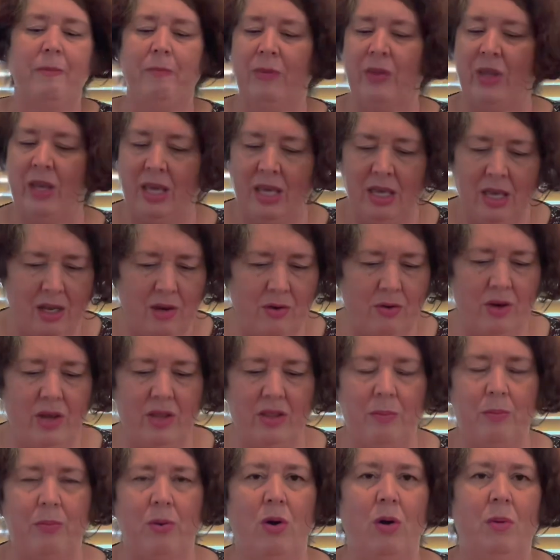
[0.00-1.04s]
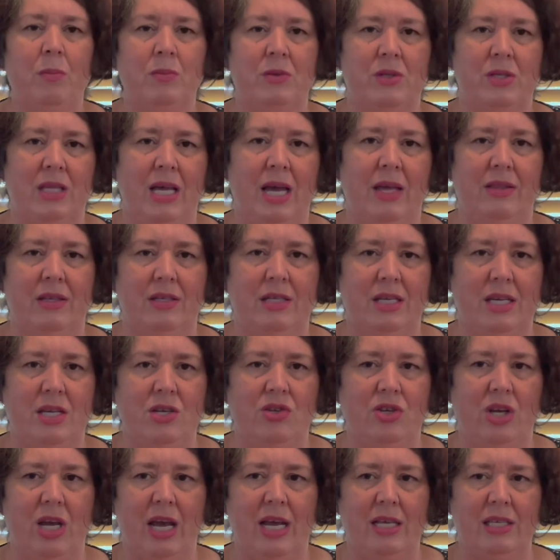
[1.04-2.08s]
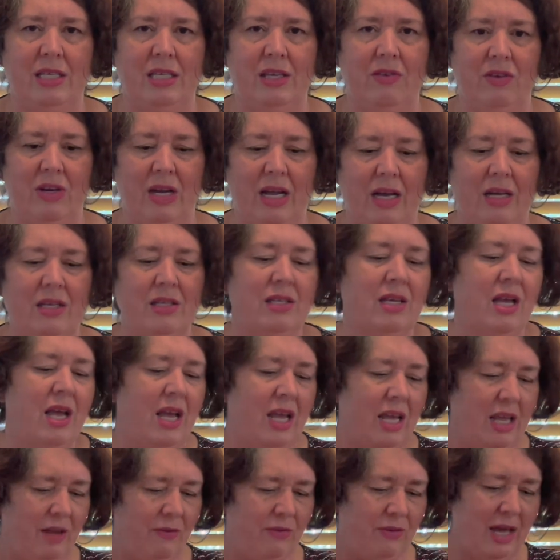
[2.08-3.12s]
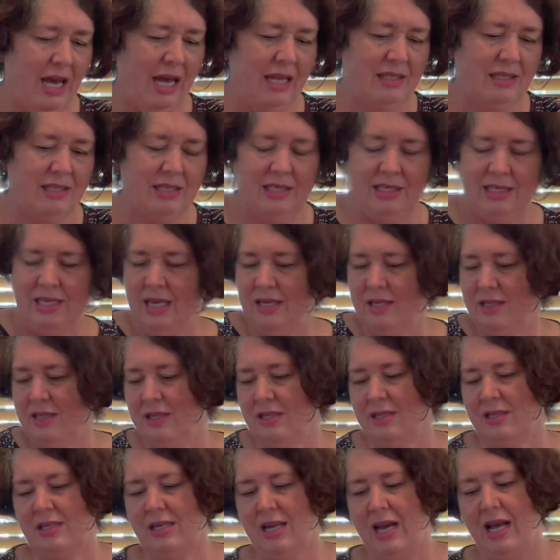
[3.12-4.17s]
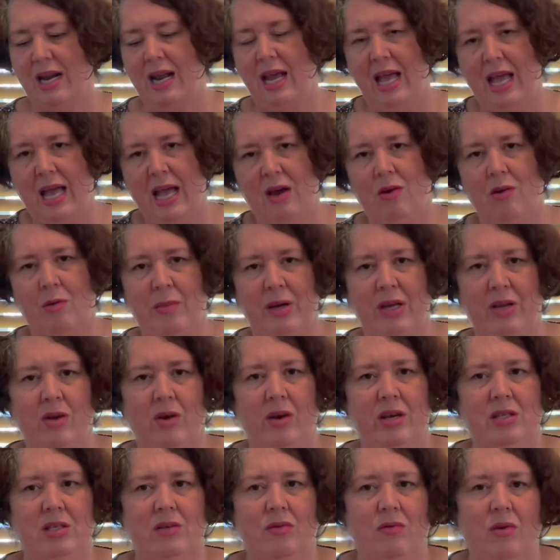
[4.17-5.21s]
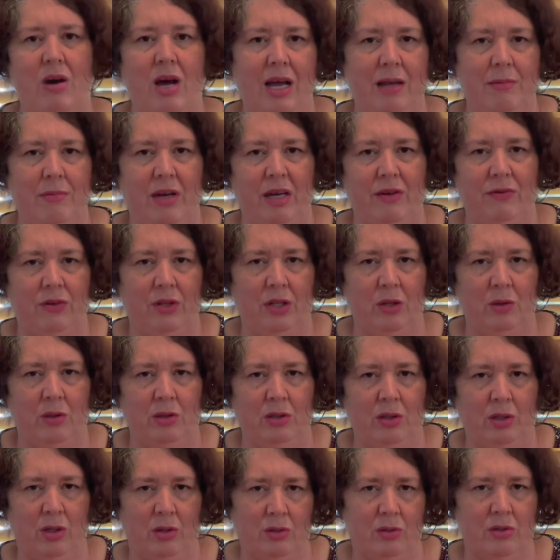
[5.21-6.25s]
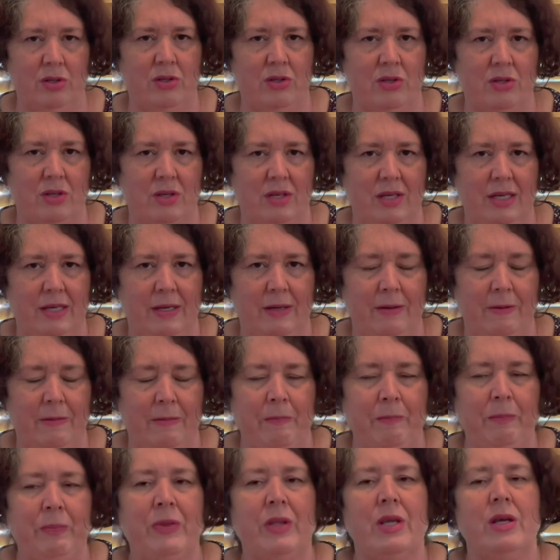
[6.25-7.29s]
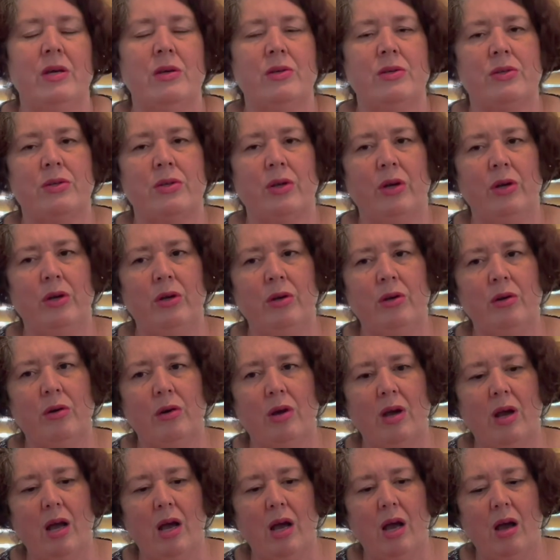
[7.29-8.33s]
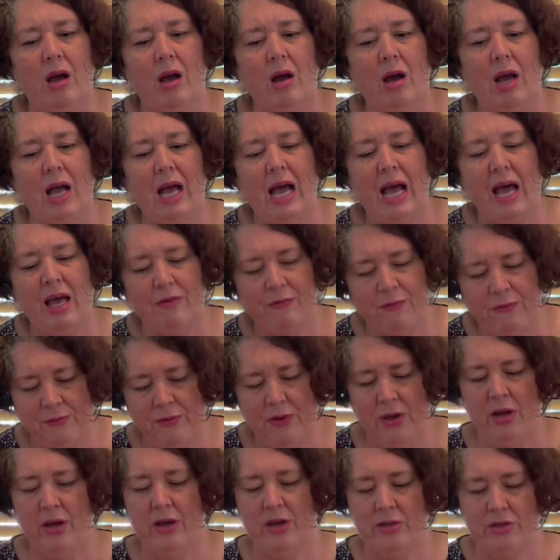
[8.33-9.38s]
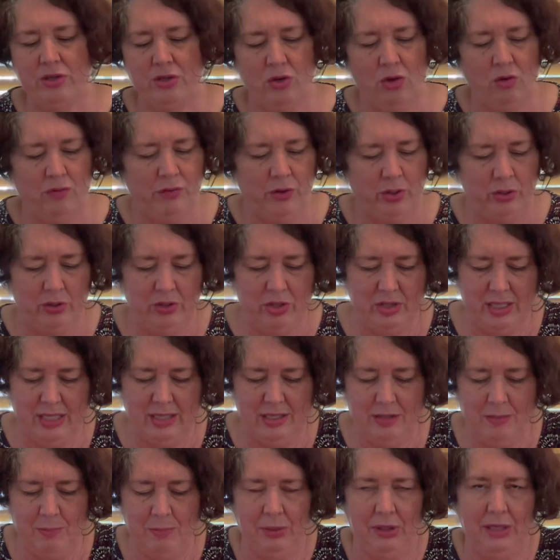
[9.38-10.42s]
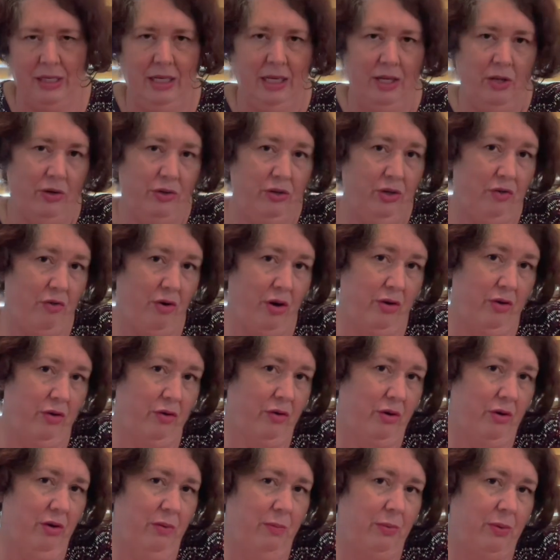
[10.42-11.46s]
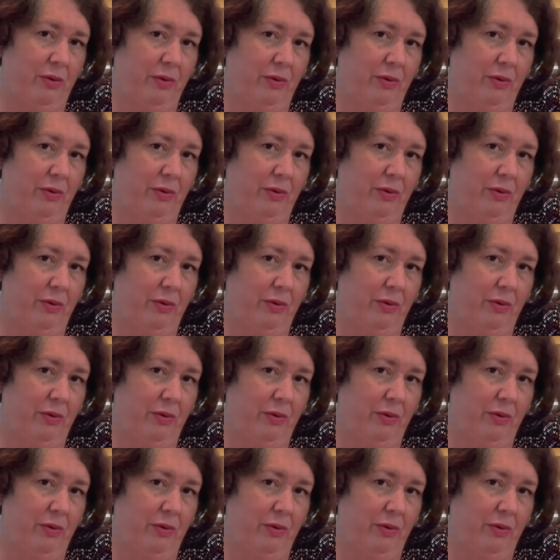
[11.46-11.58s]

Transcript: Here are the prompts that the teacher has given us. If that's the sentence starter, how am I going to write my follow-on clause? So at first, your focus is completely on your own group.